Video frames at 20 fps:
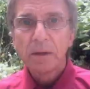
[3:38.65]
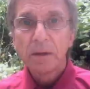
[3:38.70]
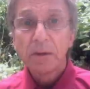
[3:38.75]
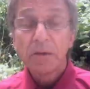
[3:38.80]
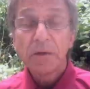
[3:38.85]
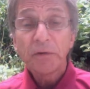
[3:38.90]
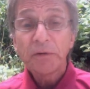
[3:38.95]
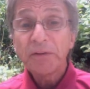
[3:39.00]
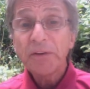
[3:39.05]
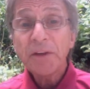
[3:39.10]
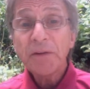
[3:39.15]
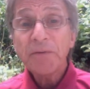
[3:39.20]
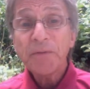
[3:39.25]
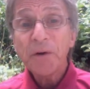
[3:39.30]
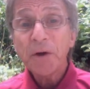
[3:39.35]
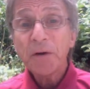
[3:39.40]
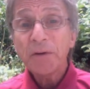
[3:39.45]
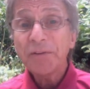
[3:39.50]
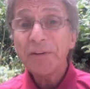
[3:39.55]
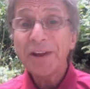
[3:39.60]
The
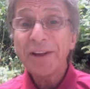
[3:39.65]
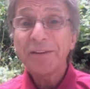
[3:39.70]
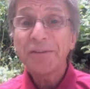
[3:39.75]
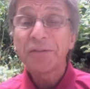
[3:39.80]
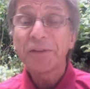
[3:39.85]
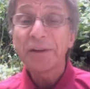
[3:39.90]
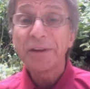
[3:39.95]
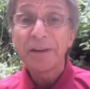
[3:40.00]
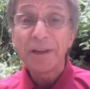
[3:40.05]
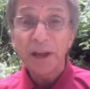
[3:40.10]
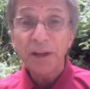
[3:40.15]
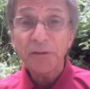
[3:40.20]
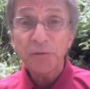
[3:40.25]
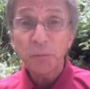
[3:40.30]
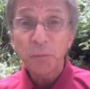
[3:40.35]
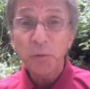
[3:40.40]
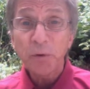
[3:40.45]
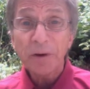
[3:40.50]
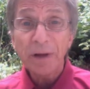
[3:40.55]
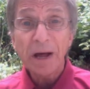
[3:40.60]
CFAR takes the
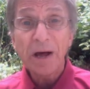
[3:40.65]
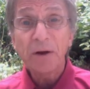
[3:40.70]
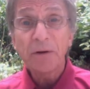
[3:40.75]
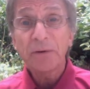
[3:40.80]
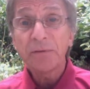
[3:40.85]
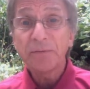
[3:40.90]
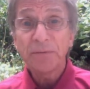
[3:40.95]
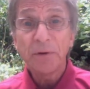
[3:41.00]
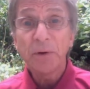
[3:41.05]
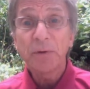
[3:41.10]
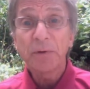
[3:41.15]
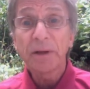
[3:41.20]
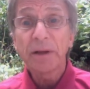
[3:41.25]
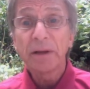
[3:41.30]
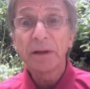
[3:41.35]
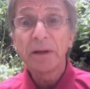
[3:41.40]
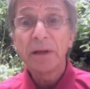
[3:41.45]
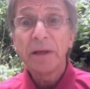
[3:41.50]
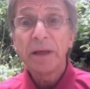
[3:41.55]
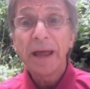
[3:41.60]
guesswork out of
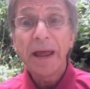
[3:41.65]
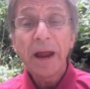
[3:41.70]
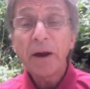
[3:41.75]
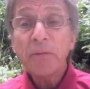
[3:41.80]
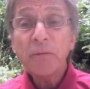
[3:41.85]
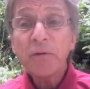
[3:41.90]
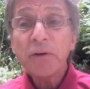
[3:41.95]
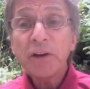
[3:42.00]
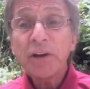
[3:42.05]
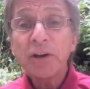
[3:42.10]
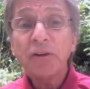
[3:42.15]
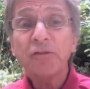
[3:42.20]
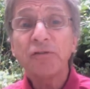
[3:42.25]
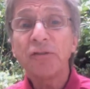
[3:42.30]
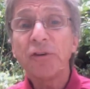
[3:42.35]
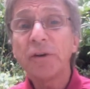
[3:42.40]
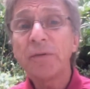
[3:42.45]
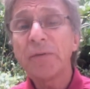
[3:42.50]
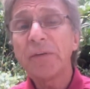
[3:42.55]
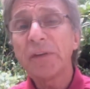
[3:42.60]
voting. Every
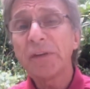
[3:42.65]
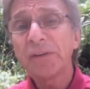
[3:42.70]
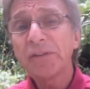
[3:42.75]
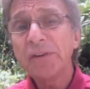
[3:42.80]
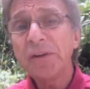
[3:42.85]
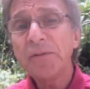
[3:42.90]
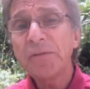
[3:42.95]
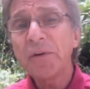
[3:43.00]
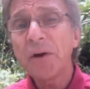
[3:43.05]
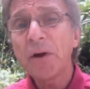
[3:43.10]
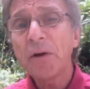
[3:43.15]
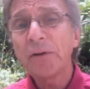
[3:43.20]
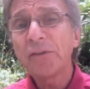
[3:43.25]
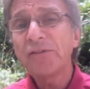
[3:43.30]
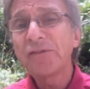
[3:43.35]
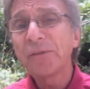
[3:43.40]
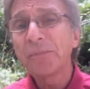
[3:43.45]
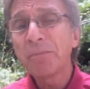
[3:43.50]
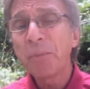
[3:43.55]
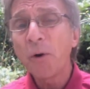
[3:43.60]
initiative in the CFAR
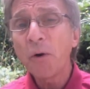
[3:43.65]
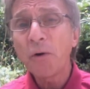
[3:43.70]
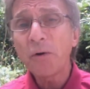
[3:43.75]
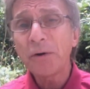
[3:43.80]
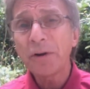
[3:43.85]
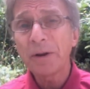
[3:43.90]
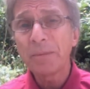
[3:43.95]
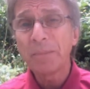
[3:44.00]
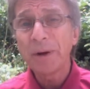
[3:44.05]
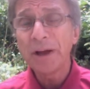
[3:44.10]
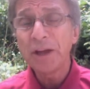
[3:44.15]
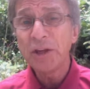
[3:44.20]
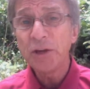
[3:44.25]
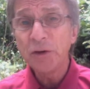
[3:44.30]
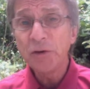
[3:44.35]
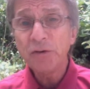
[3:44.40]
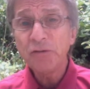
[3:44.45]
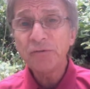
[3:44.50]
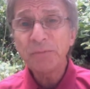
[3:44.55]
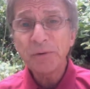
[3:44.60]
is supported by
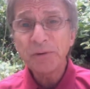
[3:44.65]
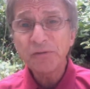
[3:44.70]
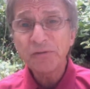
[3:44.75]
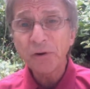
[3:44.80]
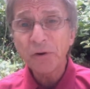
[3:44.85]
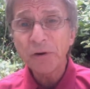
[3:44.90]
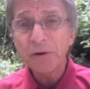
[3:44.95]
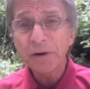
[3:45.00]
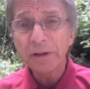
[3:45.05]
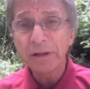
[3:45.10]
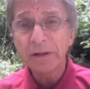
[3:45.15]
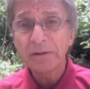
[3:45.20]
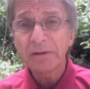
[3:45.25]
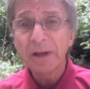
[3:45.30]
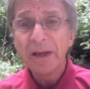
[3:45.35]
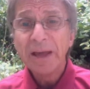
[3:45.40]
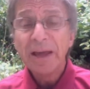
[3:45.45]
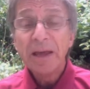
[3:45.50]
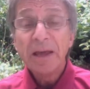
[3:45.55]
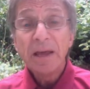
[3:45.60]
huge
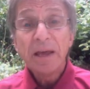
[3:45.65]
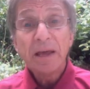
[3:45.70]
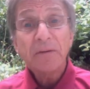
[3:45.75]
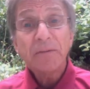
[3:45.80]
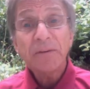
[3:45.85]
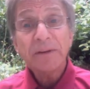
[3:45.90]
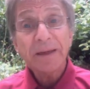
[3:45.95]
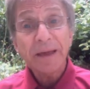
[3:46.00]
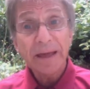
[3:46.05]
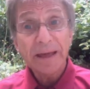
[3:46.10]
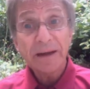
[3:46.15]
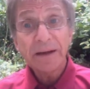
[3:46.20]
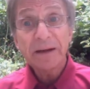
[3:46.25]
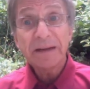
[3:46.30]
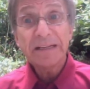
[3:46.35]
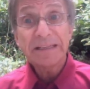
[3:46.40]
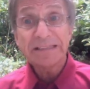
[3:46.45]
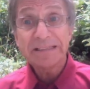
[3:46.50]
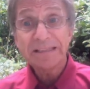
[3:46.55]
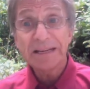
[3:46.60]
majorities. If a
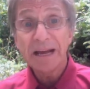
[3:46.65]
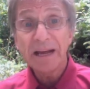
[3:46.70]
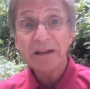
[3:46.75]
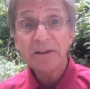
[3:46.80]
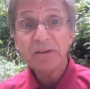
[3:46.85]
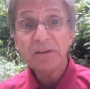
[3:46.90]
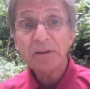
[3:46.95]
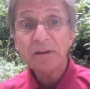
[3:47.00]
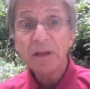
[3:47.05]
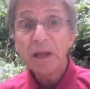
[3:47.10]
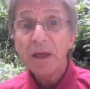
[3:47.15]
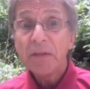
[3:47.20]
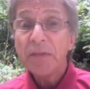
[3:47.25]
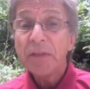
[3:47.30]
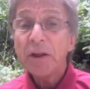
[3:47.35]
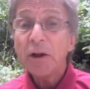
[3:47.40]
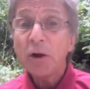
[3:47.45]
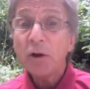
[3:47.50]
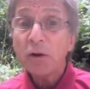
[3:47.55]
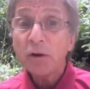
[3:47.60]
candidate signs it,
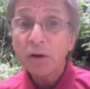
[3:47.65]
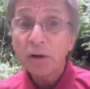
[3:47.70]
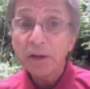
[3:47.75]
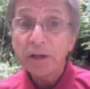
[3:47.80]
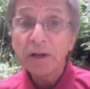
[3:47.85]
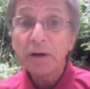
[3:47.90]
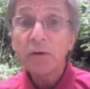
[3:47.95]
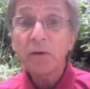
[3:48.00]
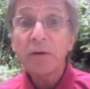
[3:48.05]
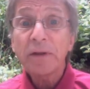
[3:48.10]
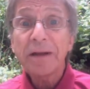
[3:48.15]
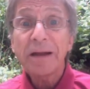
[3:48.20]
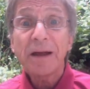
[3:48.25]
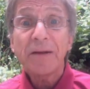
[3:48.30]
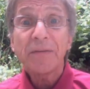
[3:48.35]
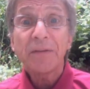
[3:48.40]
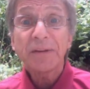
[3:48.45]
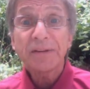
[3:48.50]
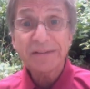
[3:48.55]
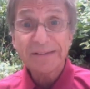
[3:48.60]
they are clearly
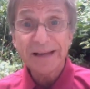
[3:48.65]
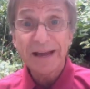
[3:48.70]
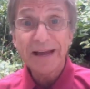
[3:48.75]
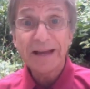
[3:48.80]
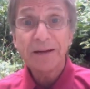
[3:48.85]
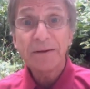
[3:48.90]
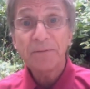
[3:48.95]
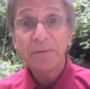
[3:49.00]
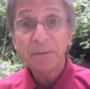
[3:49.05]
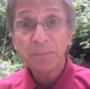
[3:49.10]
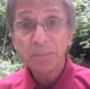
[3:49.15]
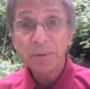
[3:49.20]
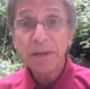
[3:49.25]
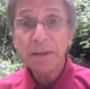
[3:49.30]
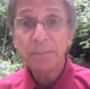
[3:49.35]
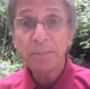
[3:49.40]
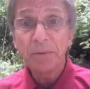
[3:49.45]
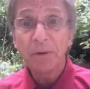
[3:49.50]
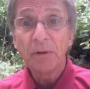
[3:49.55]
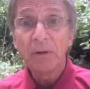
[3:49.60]
on the side of the
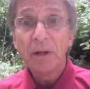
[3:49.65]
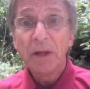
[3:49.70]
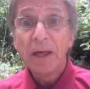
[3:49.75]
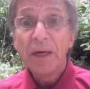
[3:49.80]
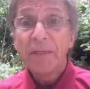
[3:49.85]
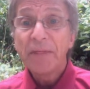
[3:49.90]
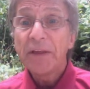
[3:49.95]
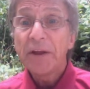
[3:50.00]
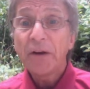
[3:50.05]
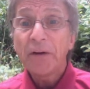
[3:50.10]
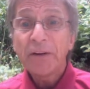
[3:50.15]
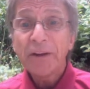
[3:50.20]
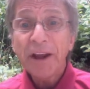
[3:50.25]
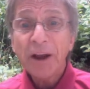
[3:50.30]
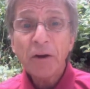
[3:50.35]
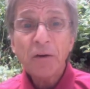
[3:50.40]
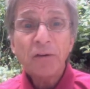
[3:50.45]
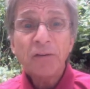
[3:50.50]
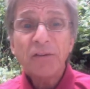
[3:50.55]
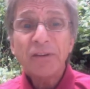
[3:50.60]
people. They are
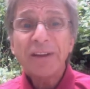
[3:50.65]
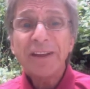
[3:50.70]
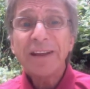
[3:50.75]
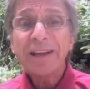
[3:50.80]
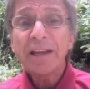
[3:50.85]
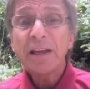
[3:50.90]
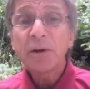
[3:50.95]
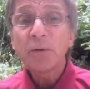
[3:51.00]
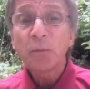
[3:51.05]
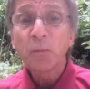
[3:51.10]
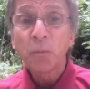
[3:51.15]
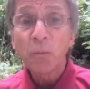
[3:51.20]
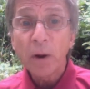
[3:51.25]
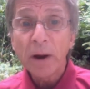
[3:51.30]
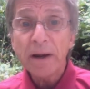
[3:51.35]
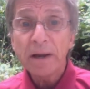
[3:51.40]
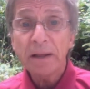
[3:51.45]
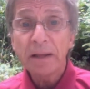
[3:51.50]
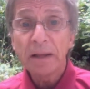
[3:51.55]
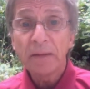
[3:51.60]
guaranteeing in
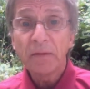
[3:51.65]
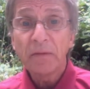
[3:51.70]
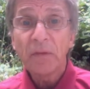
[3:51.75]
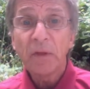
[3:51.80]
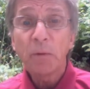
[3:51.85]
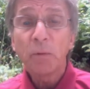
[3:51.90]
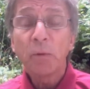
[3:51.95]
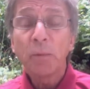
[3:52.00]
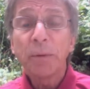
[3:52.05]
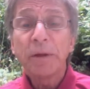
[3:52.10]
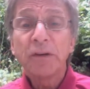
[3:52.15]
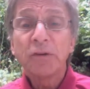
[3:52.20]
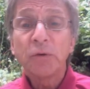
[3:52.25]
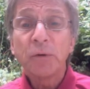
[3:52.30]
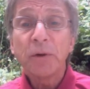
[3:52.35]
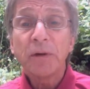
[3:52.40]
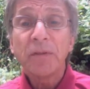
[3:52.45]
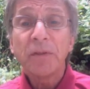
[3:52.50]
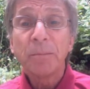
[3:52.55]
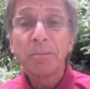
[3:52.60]
writing that they will be
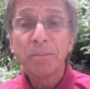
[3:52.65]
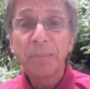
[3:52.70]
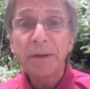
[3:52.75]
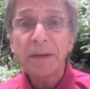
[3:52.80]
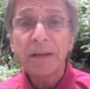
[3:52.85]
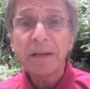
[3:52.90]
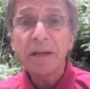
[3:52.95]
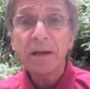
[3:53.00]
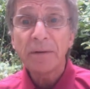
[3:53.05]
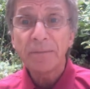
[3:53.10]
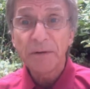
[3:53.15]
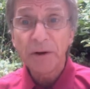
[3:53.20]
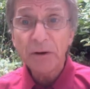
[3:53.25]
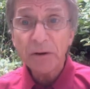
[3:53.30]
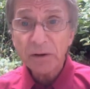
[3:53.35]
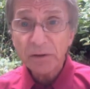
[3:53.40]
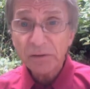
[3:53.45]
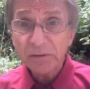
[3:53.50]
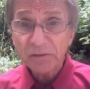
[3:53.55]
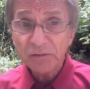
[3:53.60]
doing the bidding of their
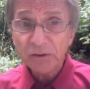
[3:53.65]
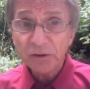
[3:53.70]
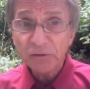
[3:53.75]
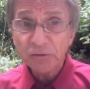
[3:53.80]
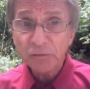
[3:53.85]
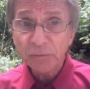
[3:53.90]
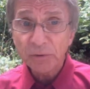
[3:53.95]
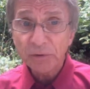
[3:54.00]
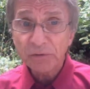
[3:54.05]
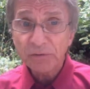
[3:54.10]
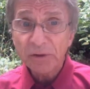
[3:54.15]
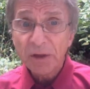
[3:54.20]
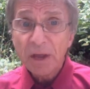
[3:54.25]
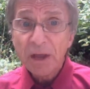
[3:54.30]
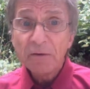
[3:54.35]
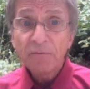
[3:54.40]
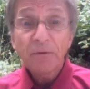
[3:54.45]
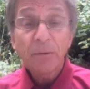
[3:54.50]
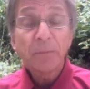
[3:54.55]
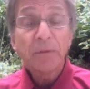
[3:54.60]
constituents
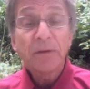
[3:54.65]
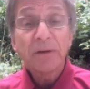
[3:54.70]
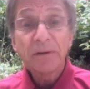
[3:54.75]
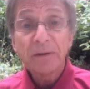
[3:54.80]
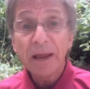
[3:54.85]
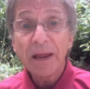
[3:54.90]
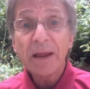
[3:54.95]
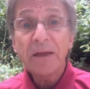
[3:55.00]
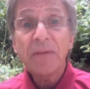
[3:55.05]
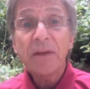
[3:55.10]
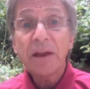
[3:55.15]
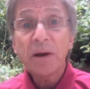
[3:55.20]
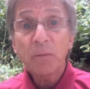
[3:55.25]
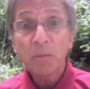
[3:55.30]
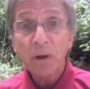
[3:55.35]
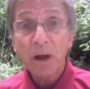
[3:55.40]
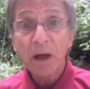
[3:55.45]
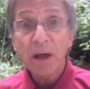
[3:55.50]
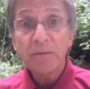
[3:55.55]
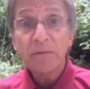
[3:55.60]
from the day they
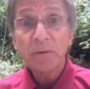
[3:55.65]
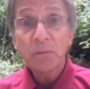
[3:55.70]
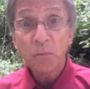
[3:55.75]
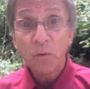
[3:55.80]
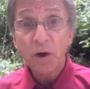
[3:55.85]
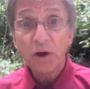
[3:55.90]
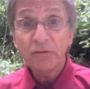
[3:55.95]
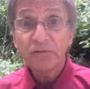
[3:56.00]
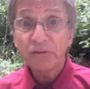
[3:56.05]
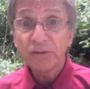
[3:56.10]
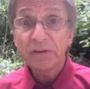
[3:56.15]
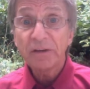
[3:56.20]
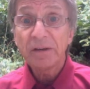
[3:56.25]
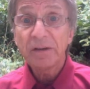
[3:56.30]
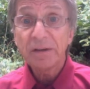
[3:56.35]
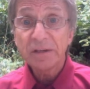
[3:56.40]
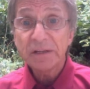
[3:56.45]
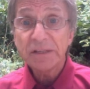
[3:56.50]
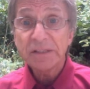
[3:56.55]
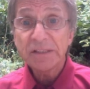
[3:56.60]
arrive in
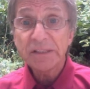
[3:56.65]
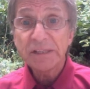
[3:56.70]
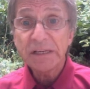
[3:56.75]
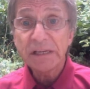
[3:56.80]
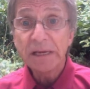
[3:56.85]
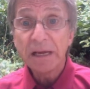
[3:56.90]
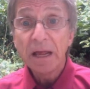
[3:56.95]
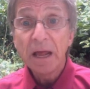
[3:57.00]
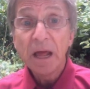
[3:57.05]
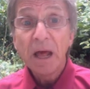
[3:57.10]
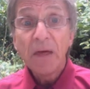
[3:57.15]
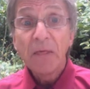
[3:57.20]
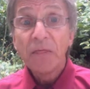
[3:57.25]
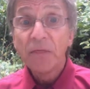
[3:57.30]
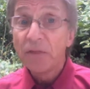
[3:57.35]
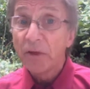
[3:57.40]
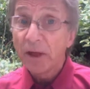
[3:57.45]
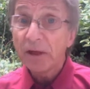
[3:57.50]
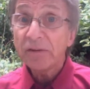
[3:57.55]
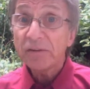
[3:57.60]
Washington, D.C.
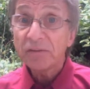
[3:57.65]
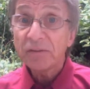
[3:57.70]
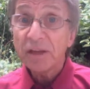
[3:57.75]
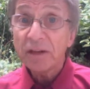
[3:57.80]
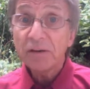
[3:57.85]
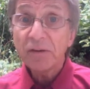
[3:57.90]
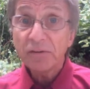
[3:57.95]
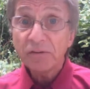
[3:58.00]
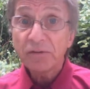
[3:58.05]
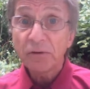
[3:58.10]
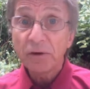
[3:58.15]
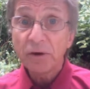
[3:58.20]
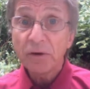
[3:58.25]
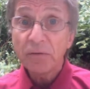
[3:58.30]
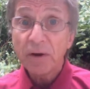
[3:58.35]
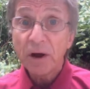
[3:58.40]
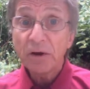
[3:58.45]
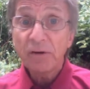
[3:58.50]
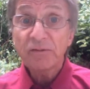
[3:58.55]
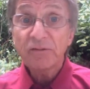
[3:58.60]
Thus, they
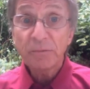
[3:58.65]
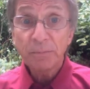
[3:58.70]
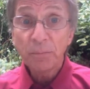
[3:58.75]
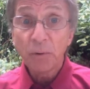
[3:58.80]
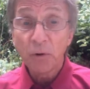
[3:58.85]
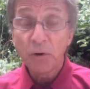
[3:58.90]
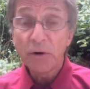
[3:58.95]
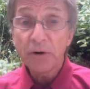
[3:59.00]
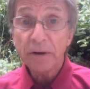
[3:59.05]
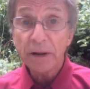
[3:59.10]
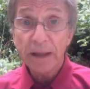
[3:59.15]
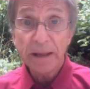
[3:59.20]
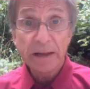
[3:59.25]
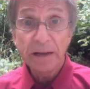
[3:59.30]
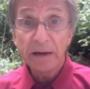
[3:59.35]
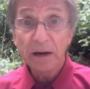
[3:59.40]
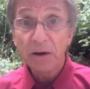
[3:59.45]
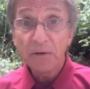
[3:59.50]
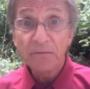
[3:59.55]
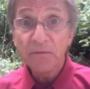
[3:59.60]
deserve our support
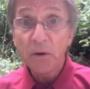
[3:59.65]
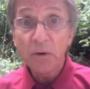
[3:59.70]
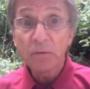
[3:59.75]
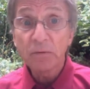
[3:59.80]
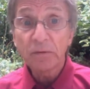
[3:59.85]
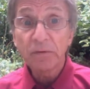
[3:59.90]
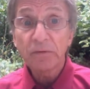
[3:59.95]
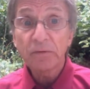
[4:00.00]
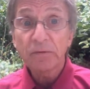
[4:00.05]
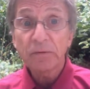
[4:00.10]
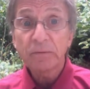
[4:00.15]
and our votes.